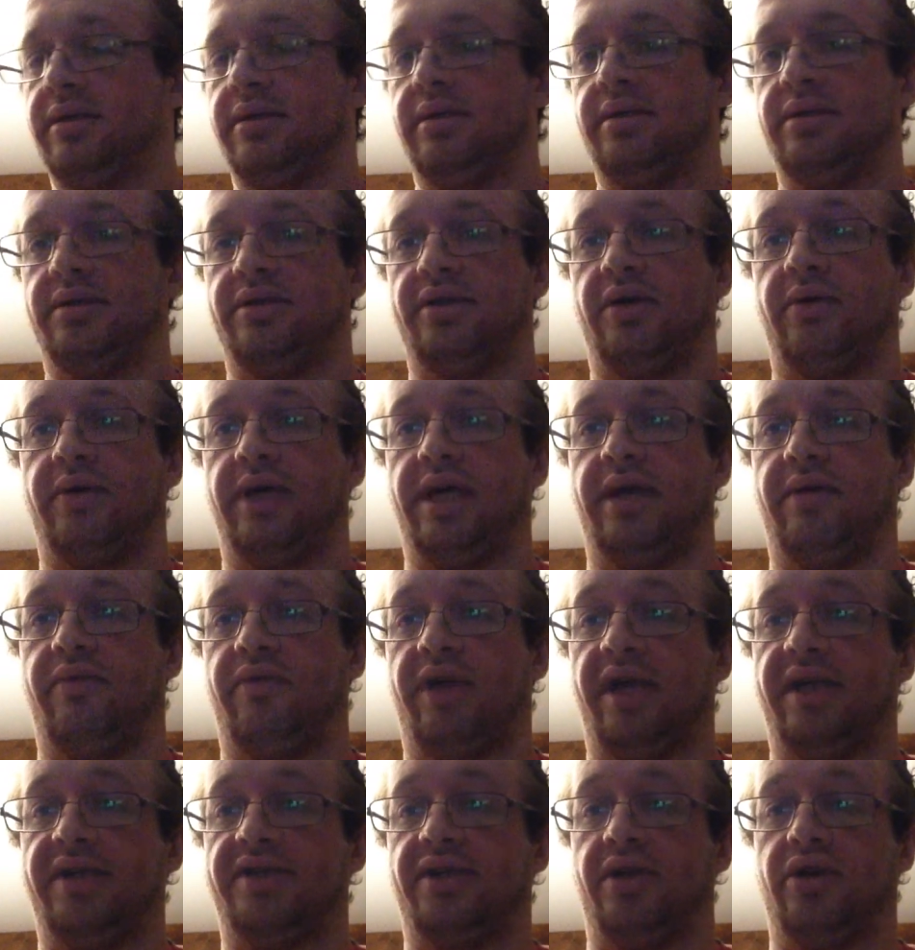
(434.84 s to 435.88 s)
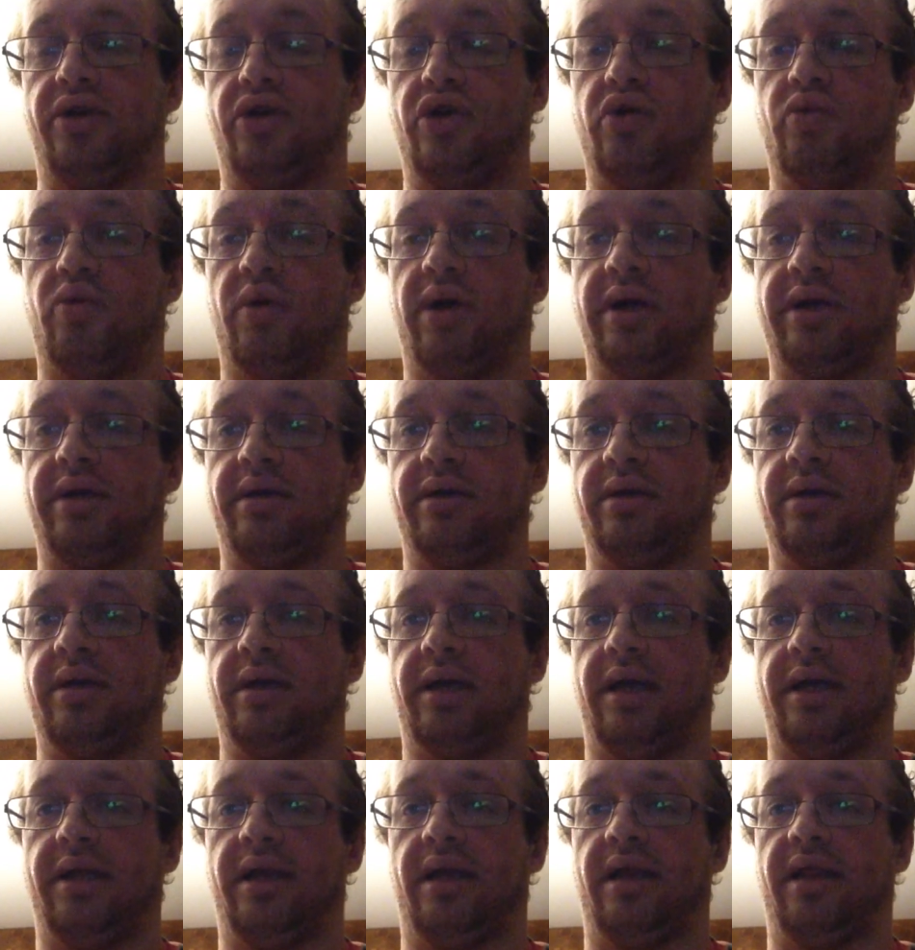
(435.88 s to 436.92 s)
So he writes a new one
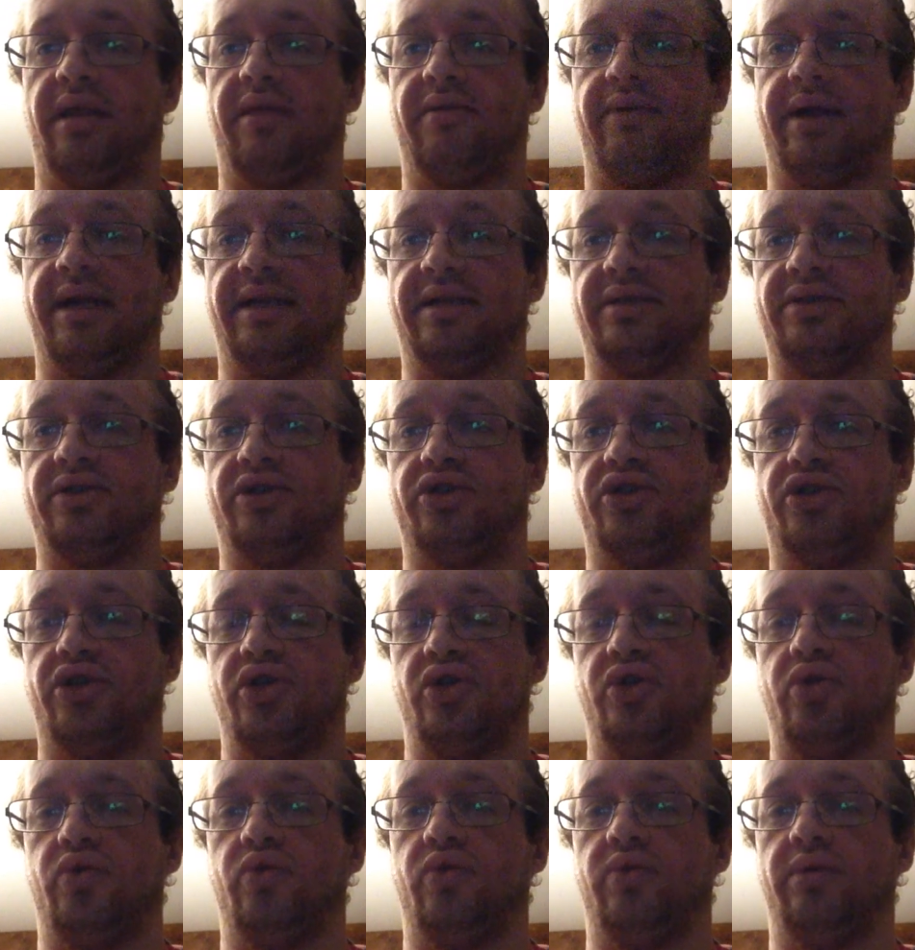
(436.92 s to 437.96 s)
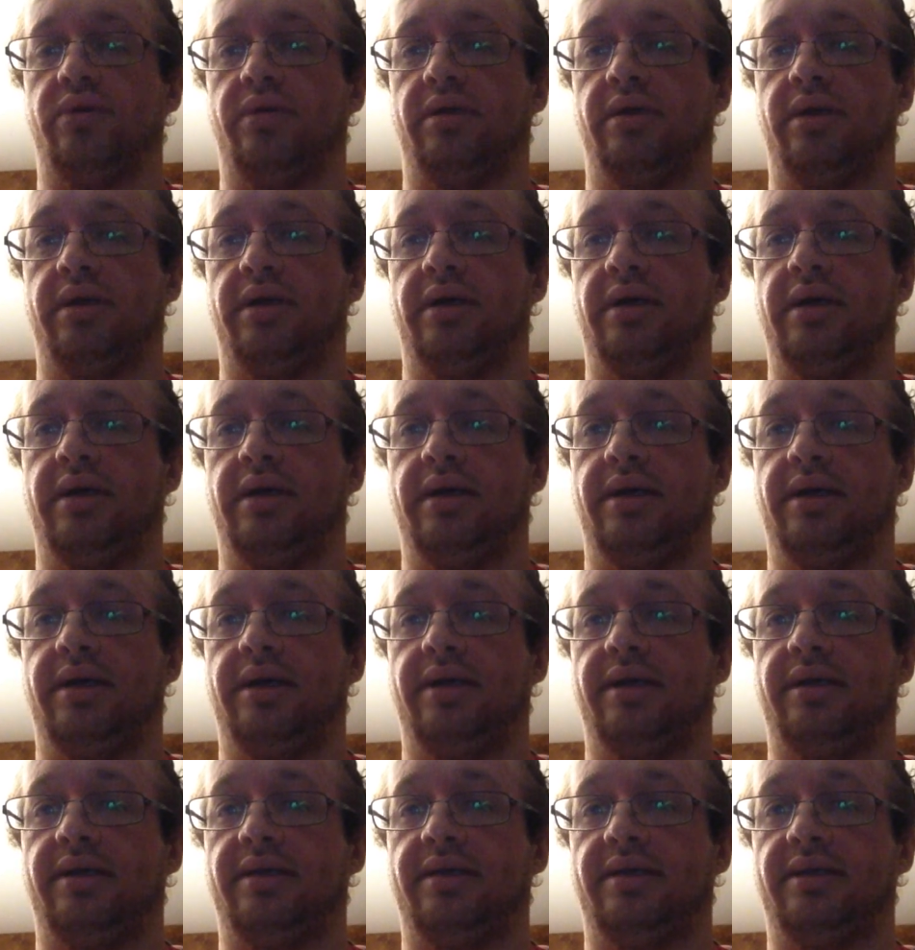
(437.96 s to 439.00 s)
and then threatens to
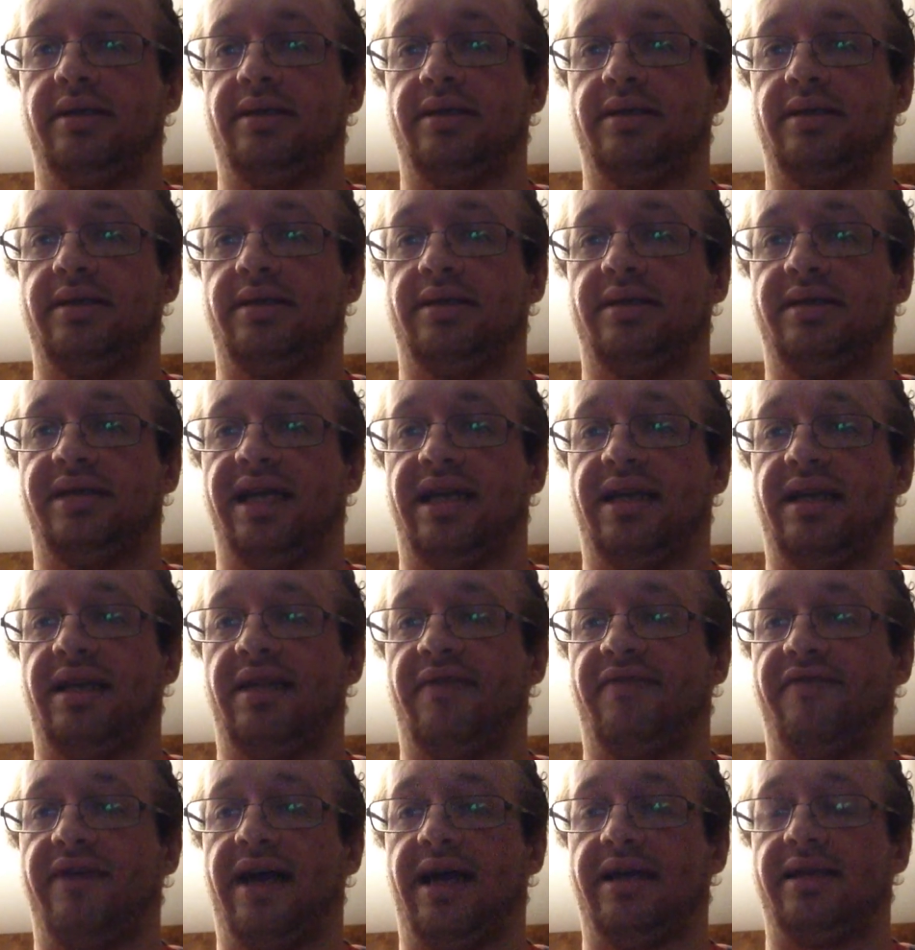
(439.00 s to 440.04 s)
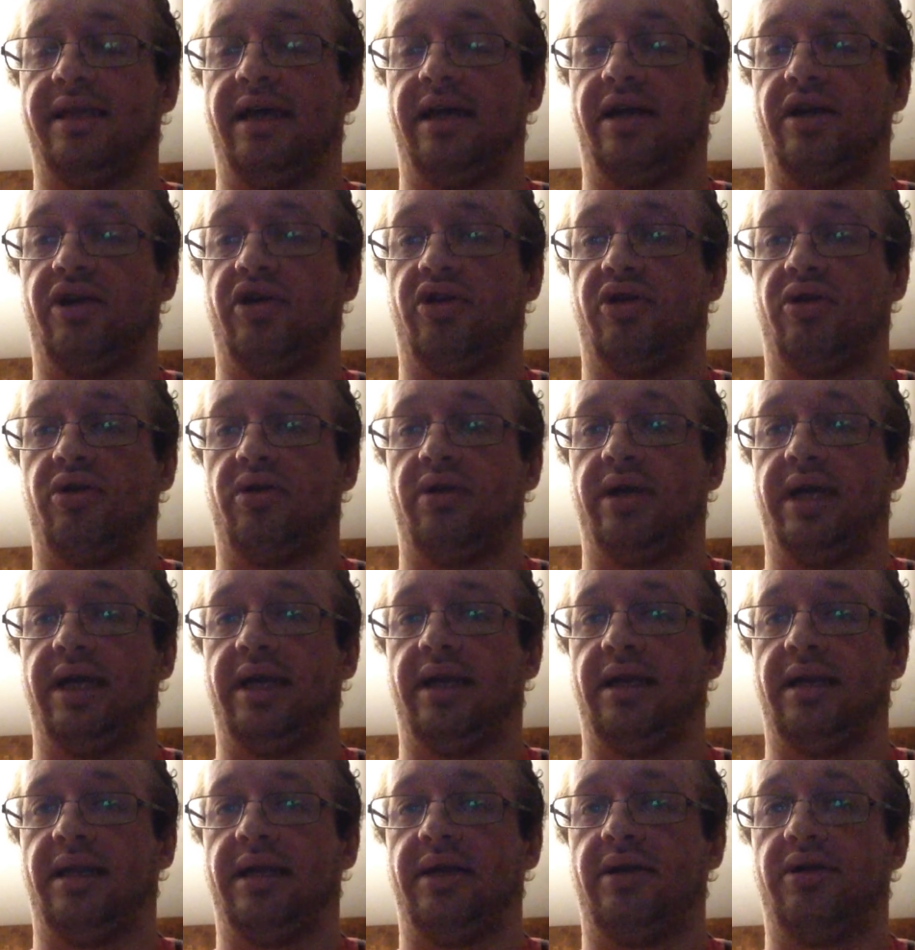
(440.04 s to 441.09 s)
send the fact that her
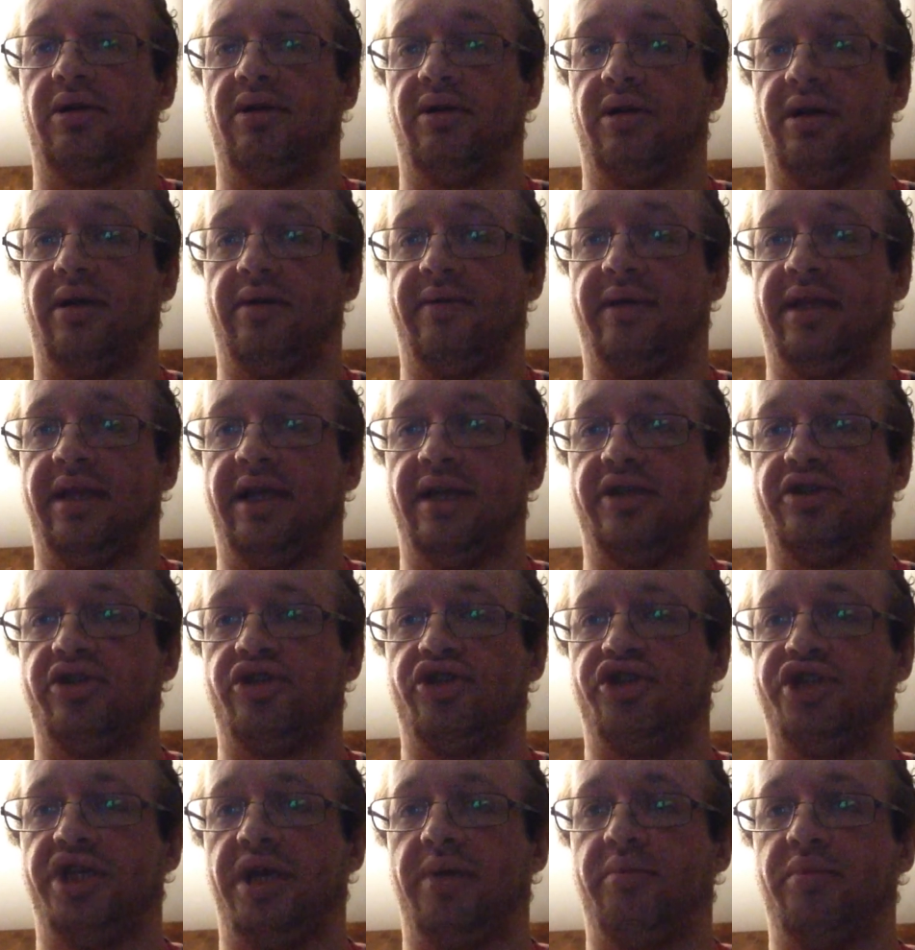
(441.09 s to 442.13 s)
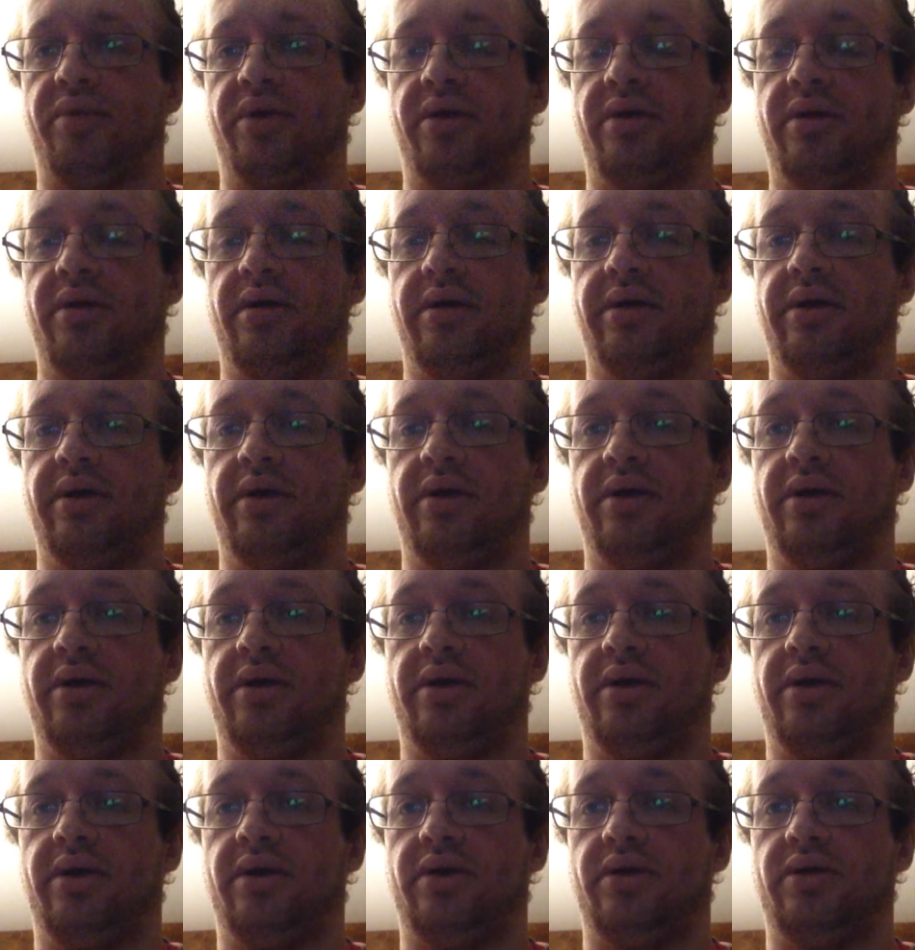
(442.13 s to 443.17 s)
and Leonard are in a relationship
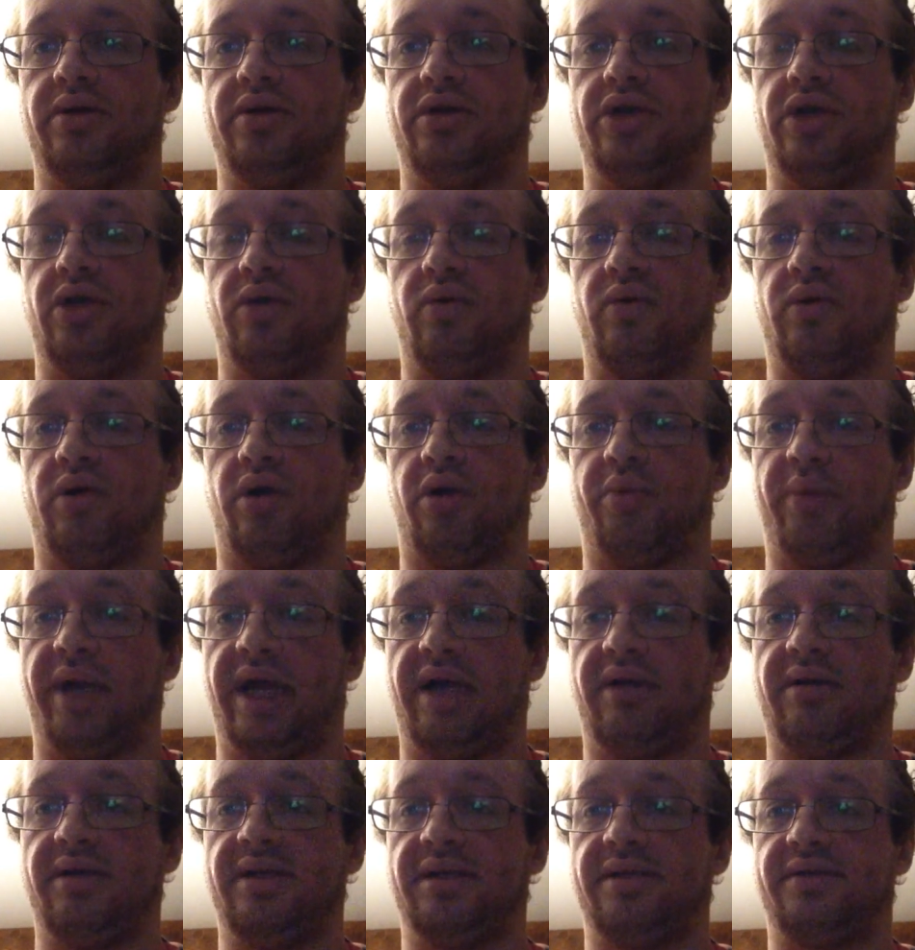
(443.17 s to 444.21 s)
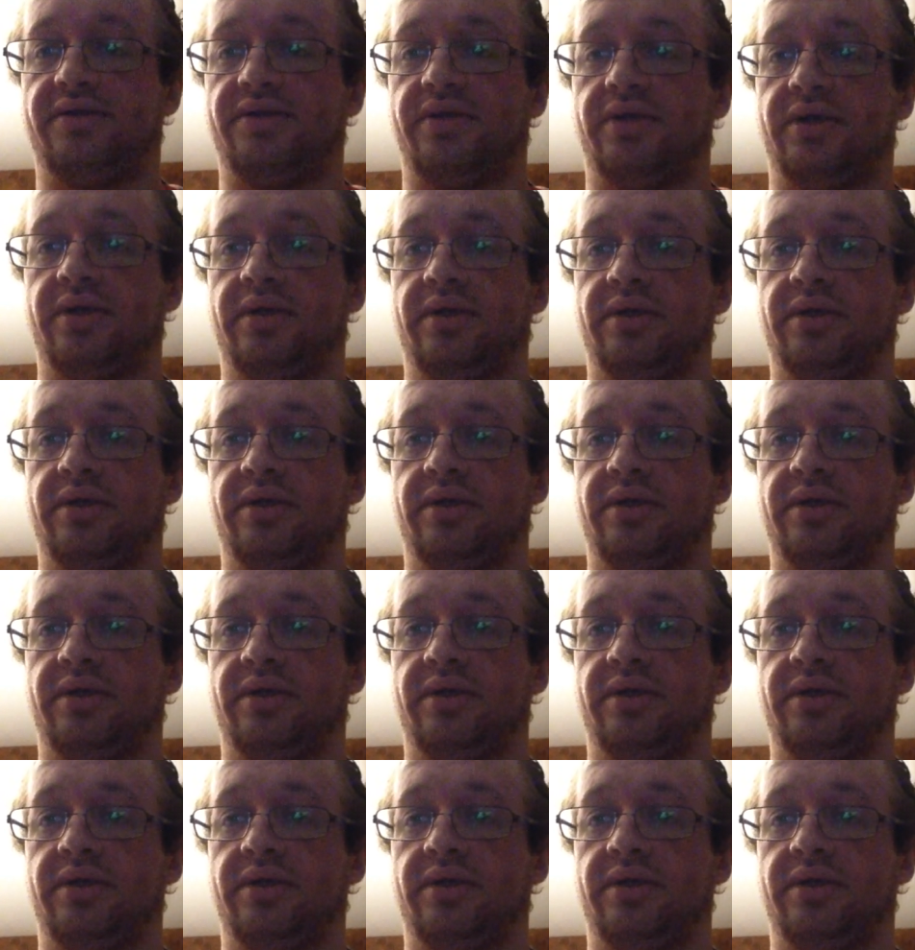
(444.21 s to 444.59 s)
to her parents.